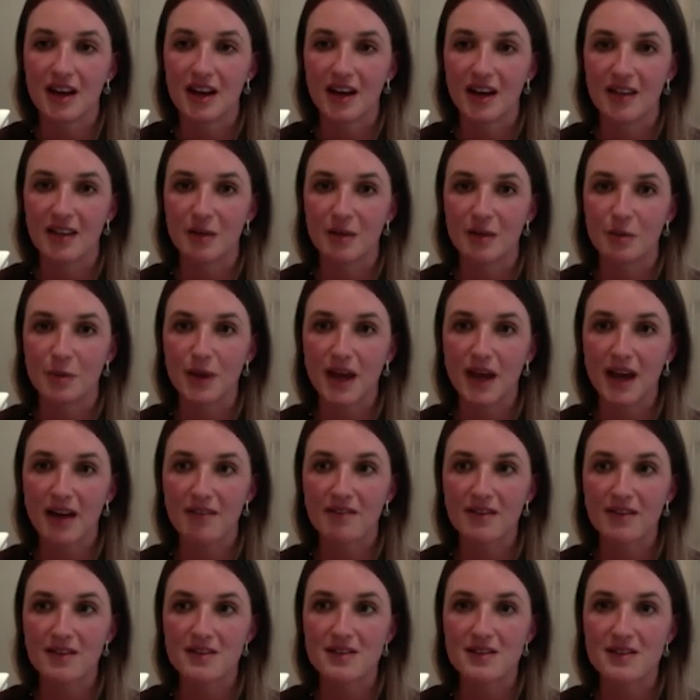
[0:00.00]
that we have
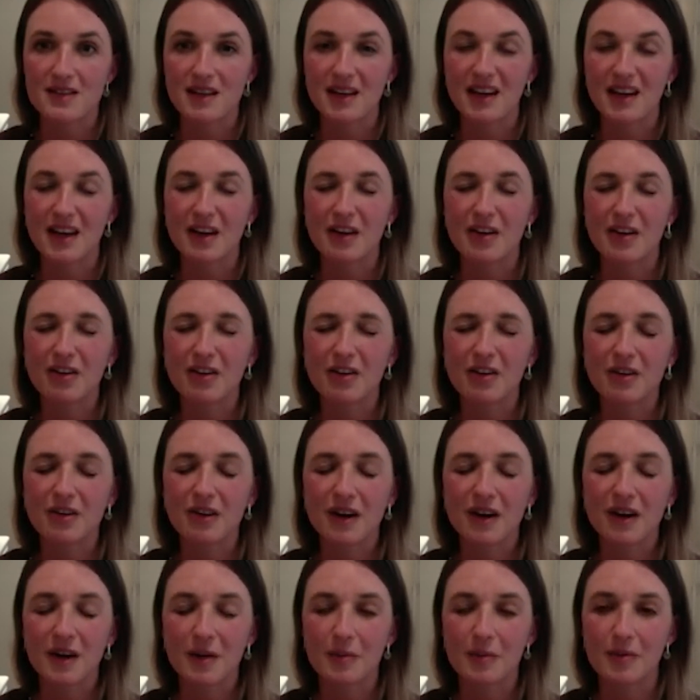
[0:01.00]
this
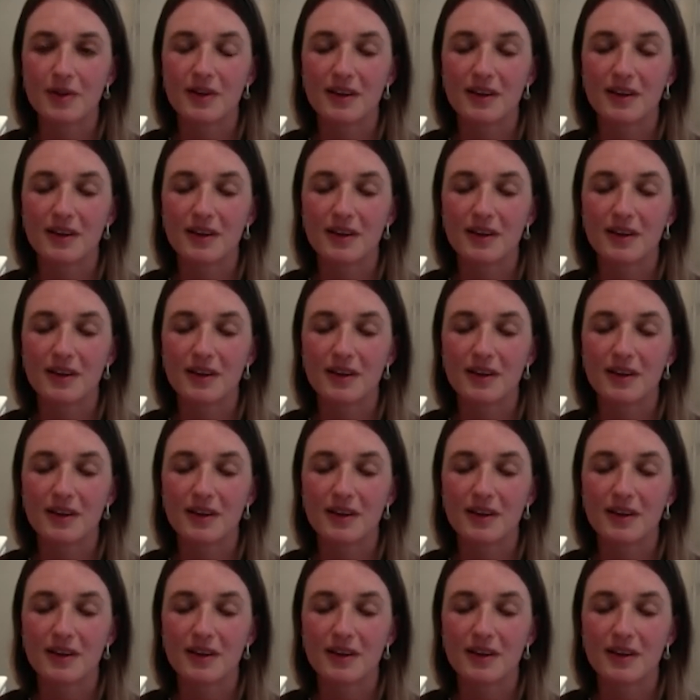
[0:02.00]
incredible,